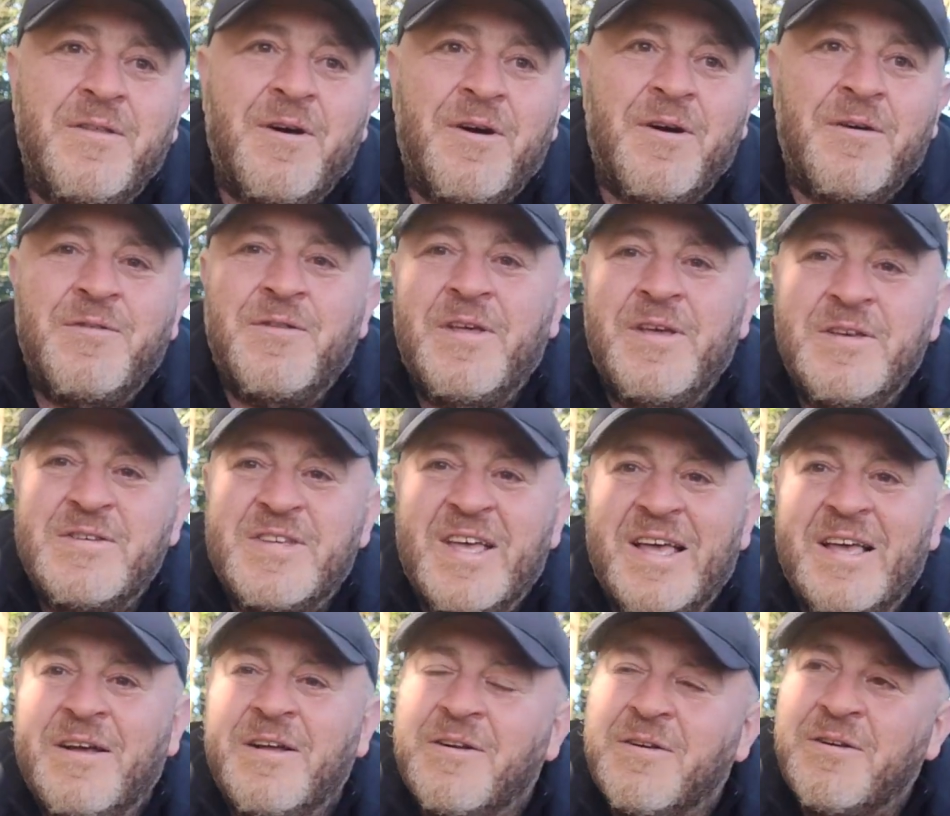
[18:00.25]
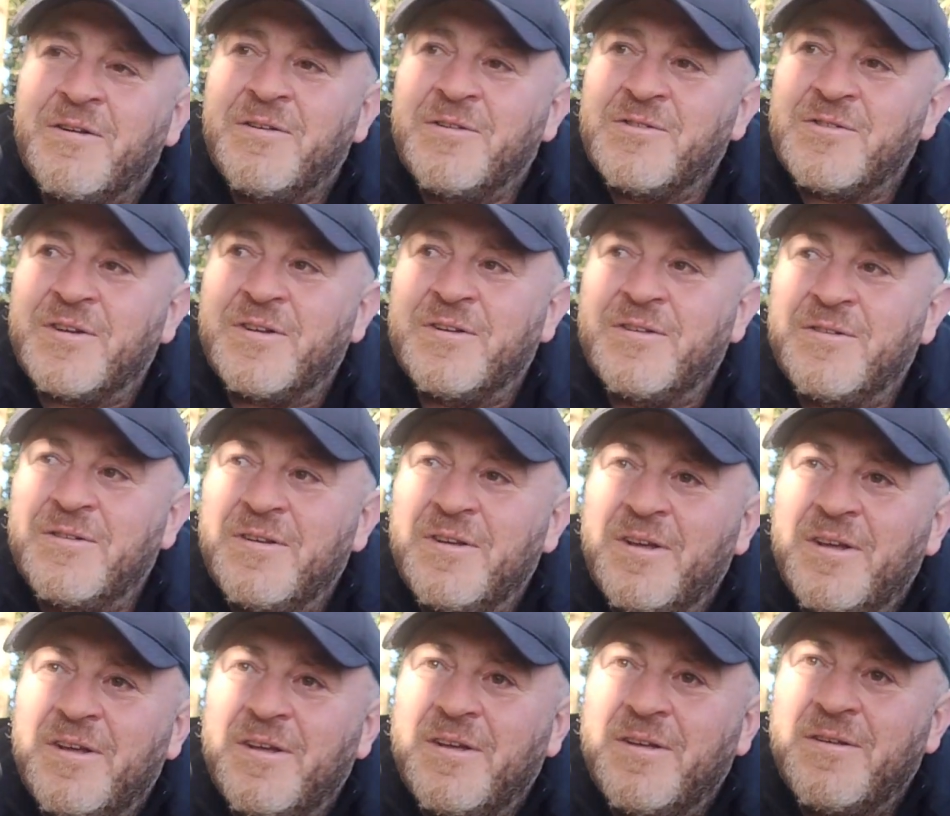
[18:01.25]
on these hills and
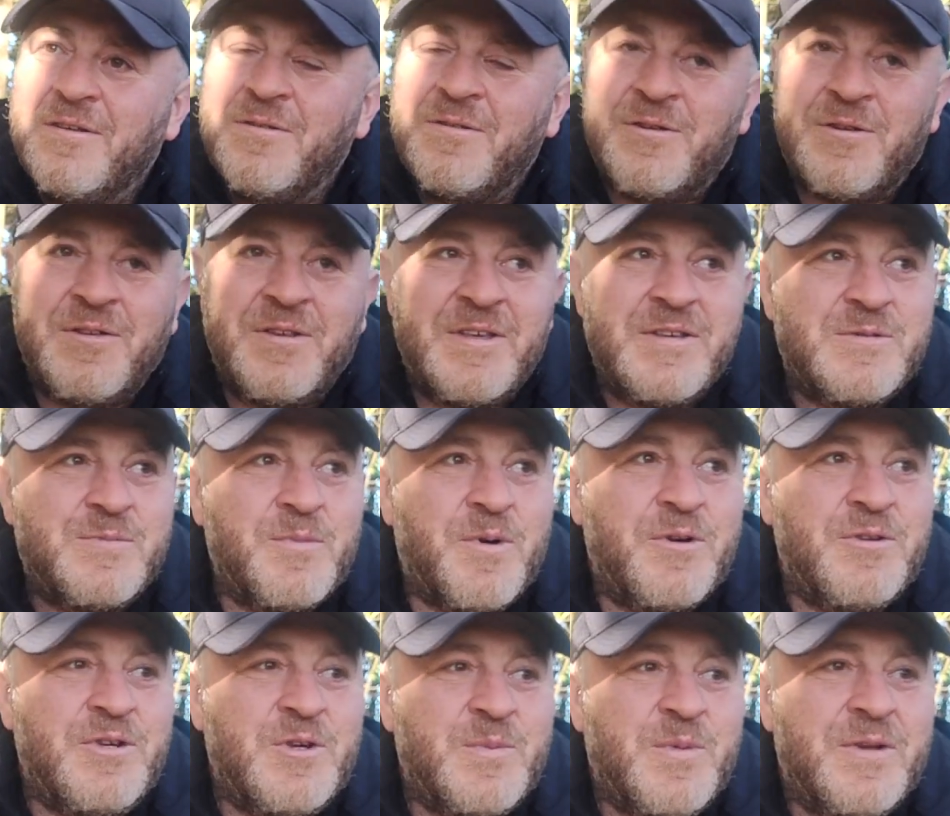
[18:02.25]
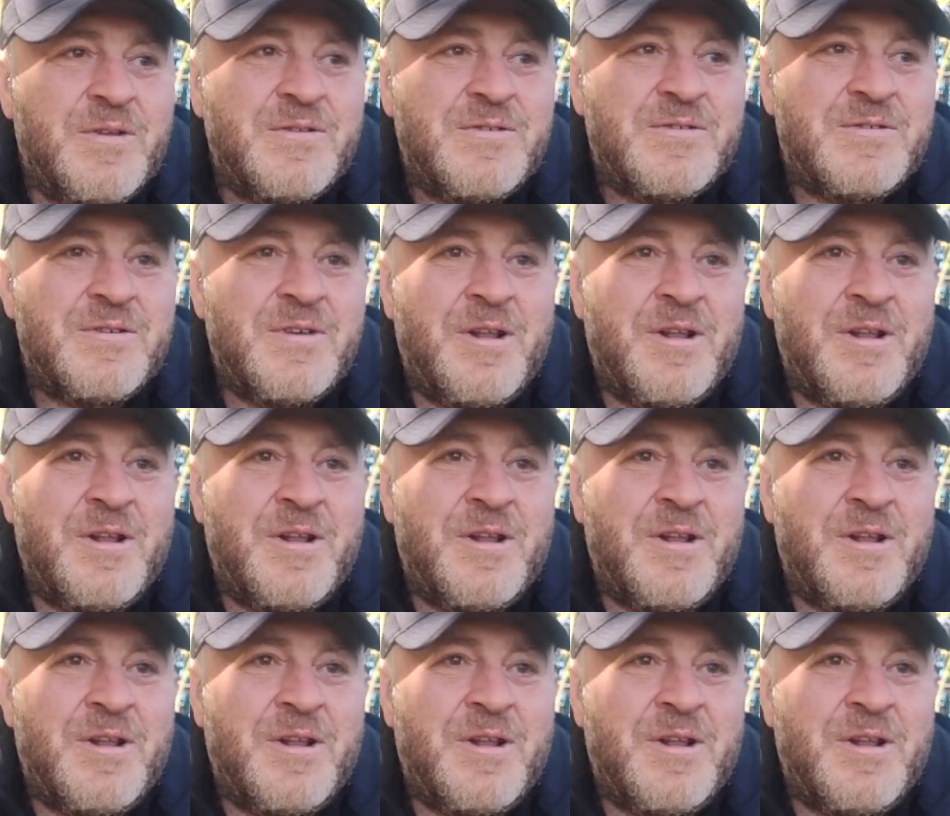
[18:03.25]
to these monuments,